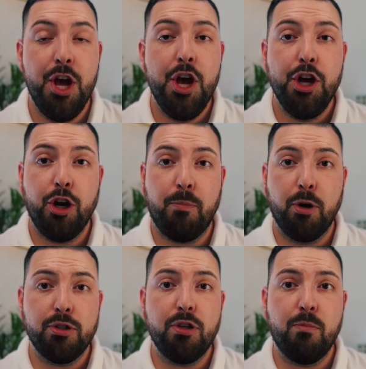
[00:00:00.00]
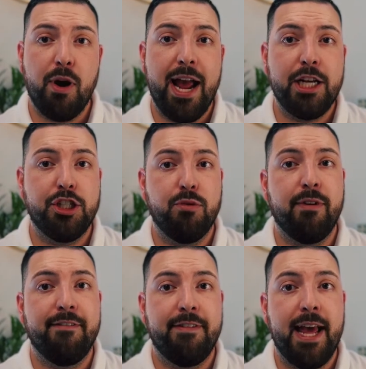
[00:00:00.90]
Your personal brand should
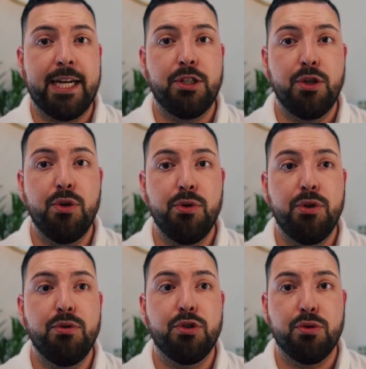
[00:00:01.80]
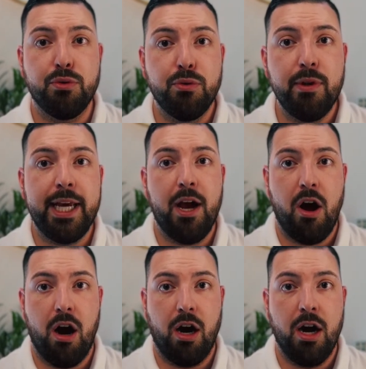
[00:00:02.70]
reflect who you truly
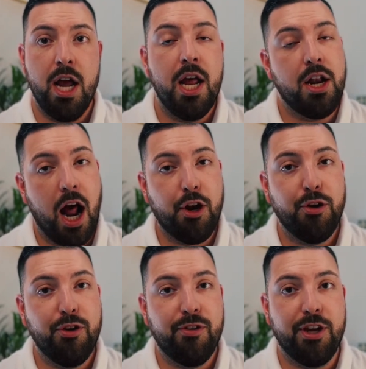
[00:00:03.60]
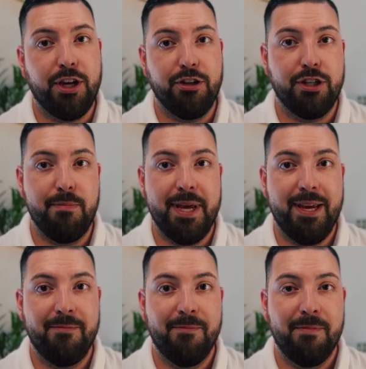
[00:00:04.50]
are, not who you think you should
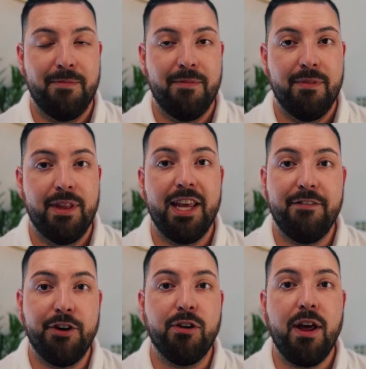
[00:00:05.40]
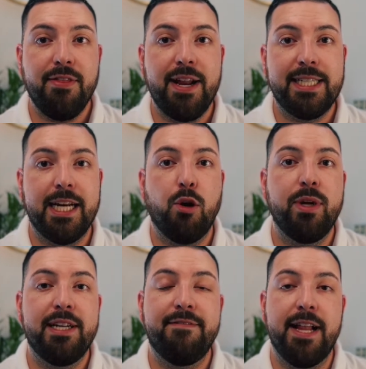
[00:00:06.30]
be. If you're authentic when
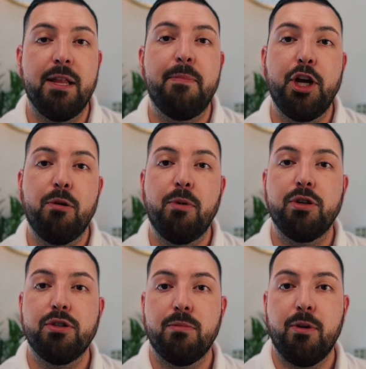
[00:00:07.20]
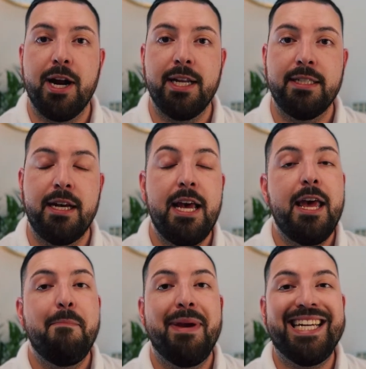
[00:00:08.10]
developing your personal brand,
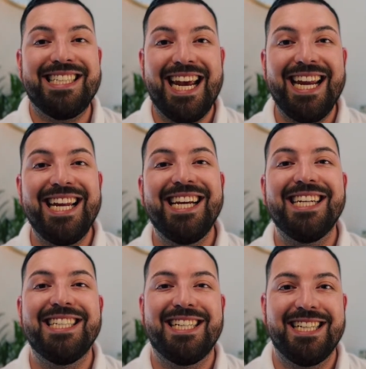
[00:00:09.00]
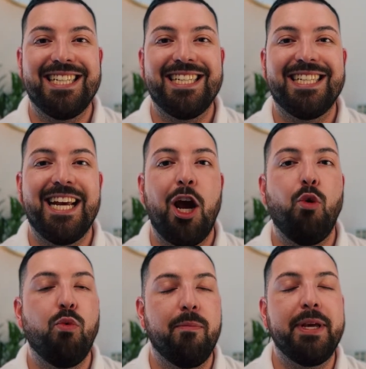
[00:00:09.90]
maintaining consistency
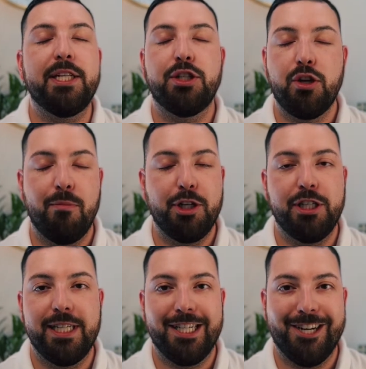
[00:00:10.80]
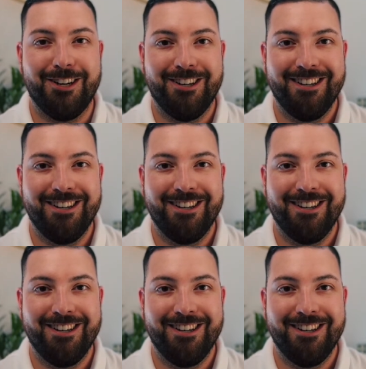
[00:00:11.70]
will be so much easier.